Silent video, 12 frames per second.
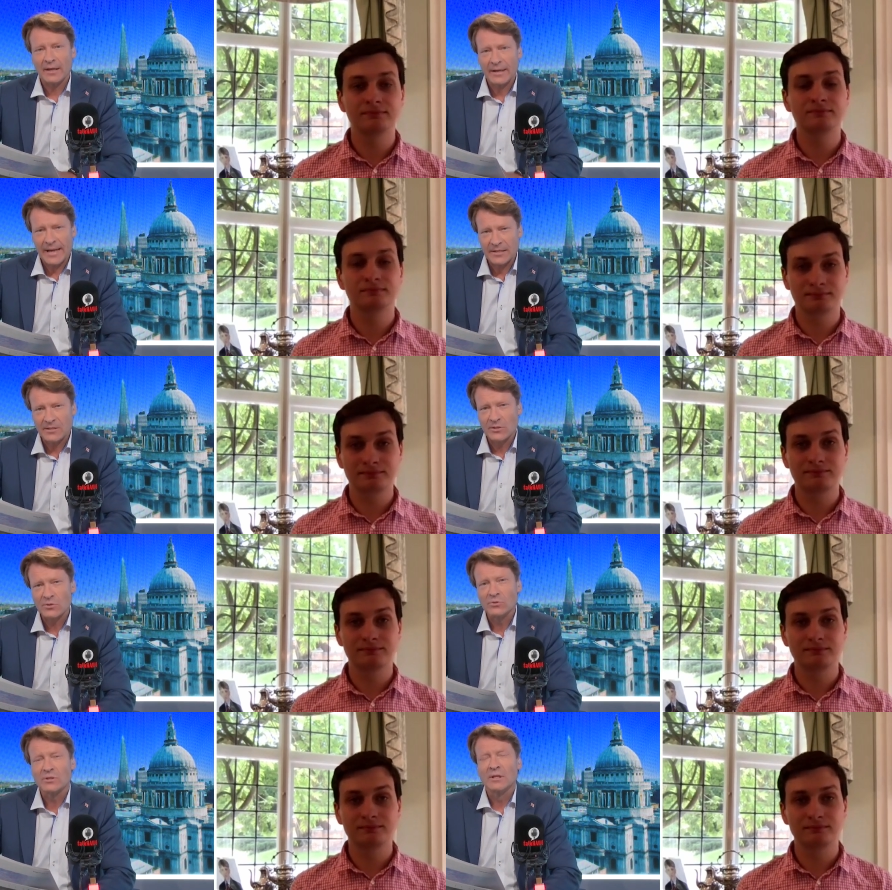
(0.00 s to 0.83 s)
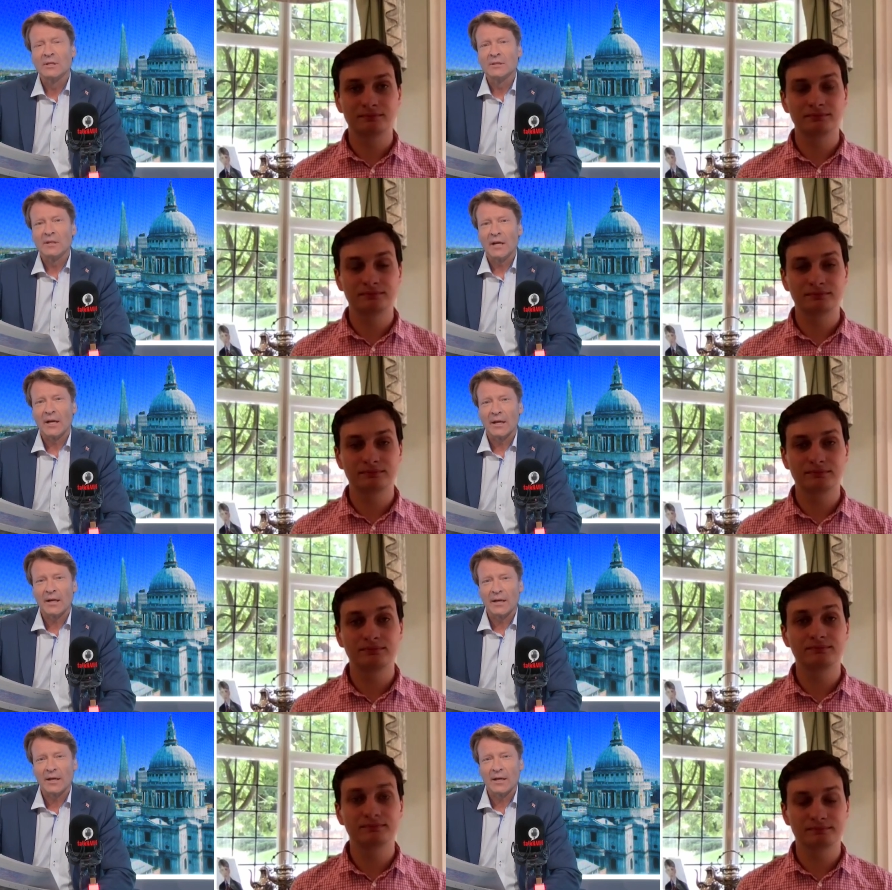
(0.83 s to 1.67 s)
Speaker 1: cancelled
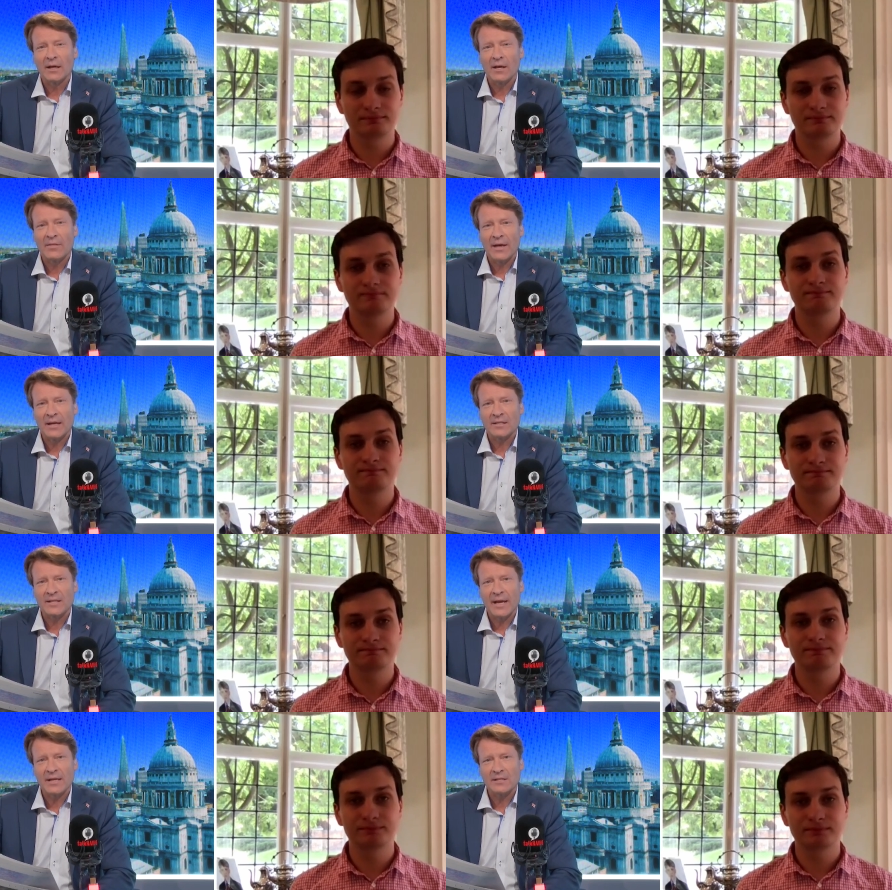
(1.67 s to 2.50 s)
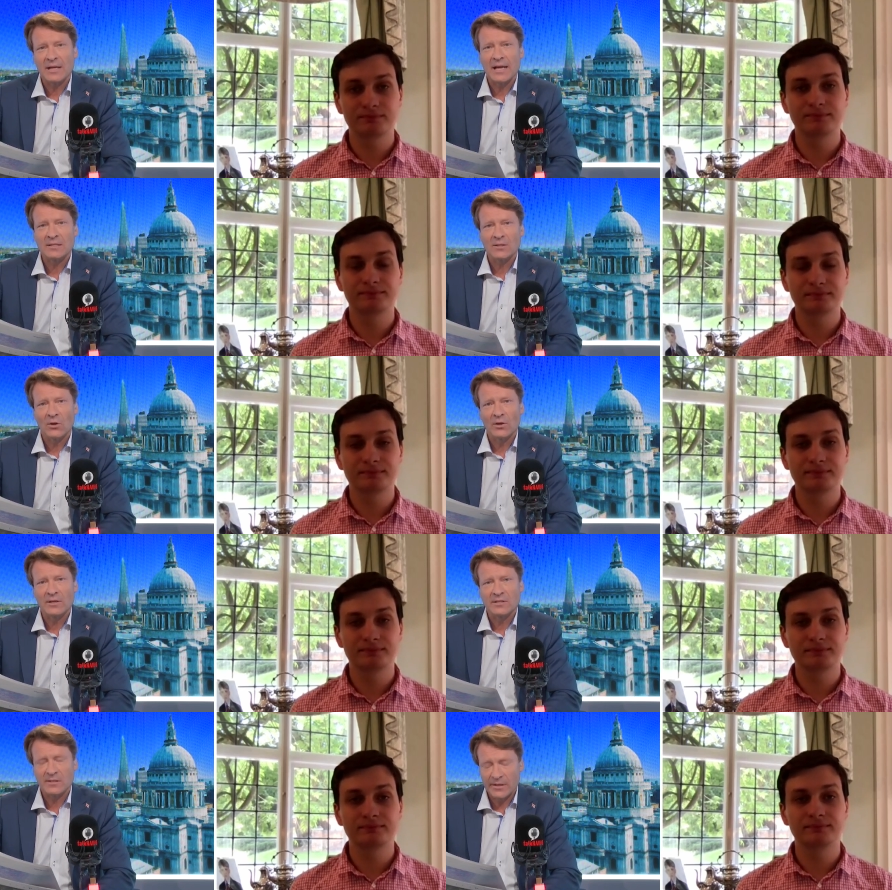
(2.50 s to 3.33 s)
uh, that debt as long
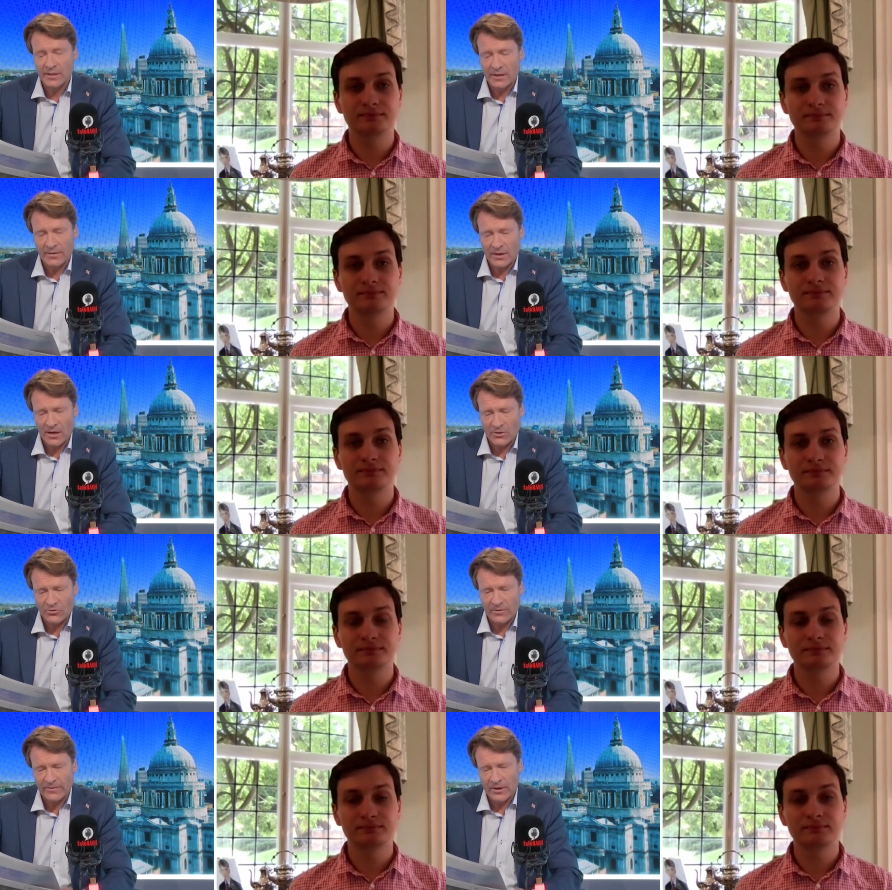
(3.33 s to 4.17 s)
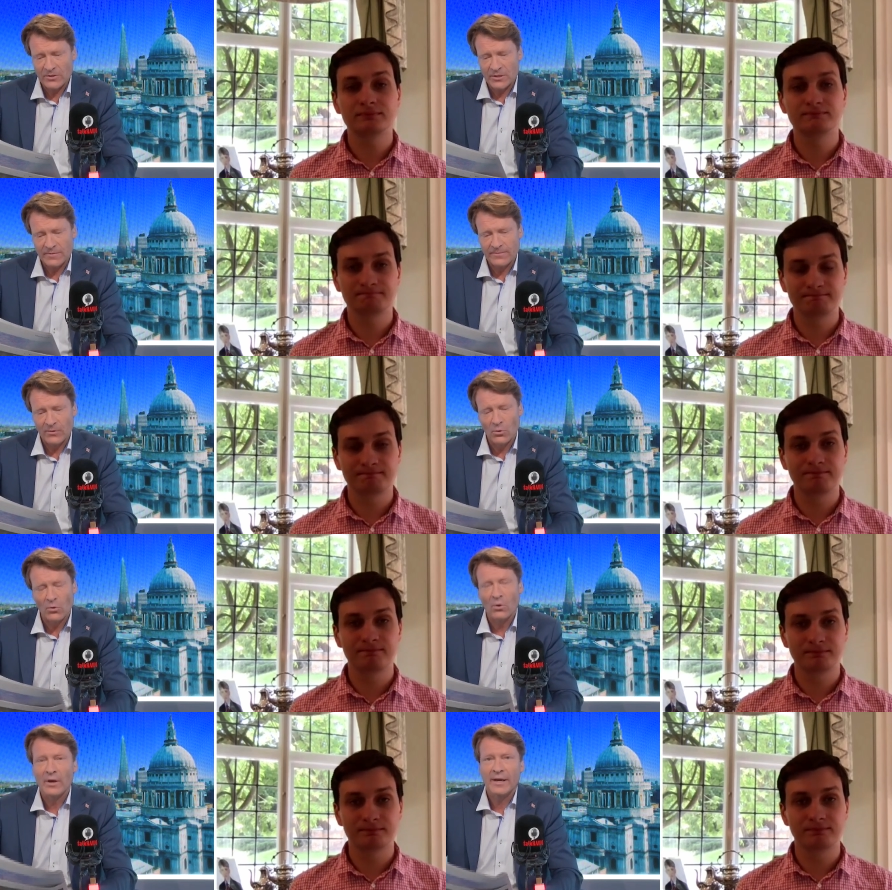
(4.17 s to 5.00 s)
as the, the country voted
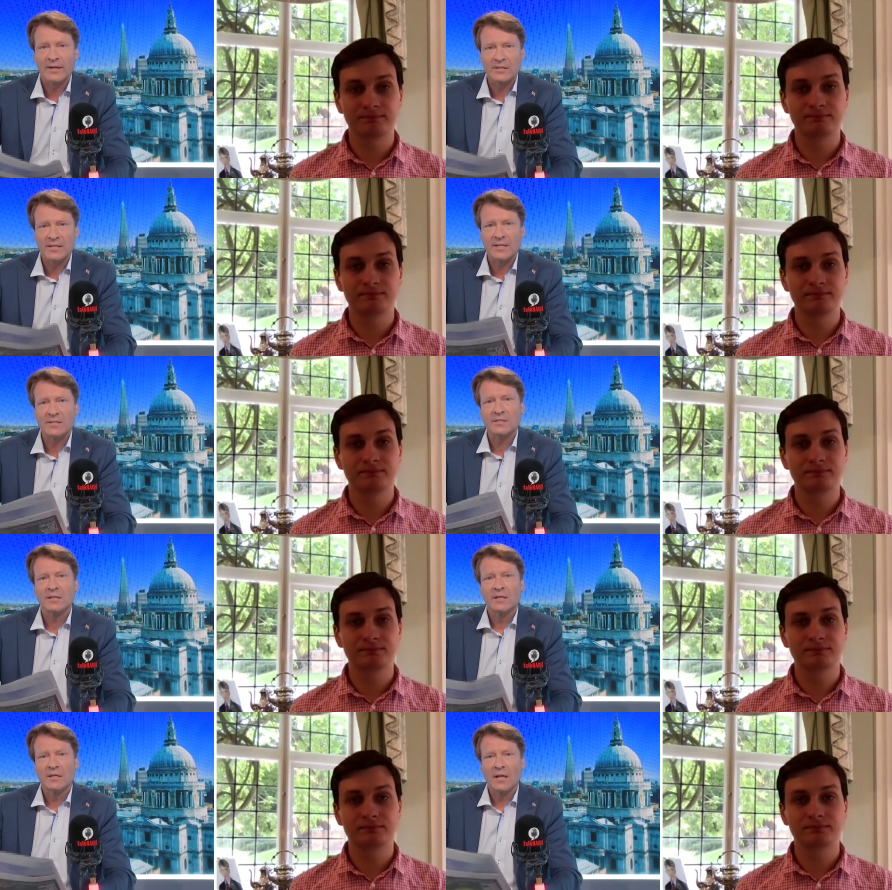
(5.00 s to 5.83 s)
for, in a sense,